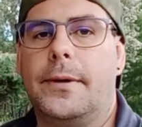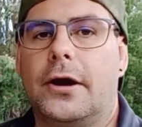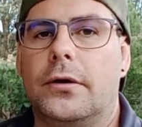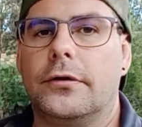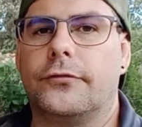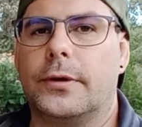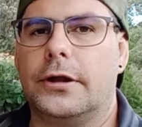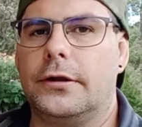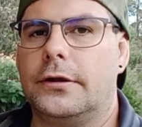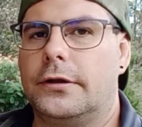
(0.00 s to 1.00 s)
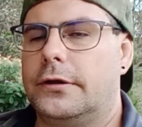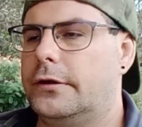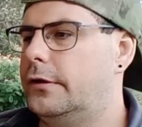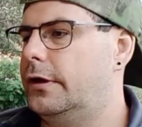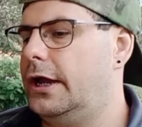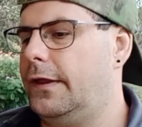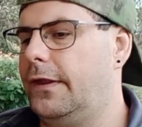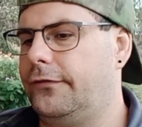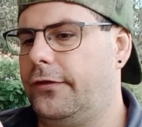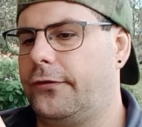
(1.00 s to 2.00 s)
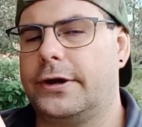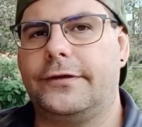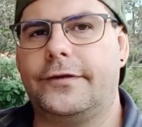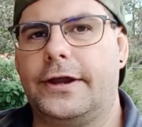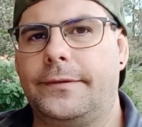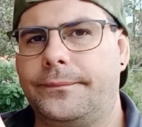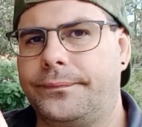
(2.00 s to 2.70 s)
barrel as well. That's the 310mm,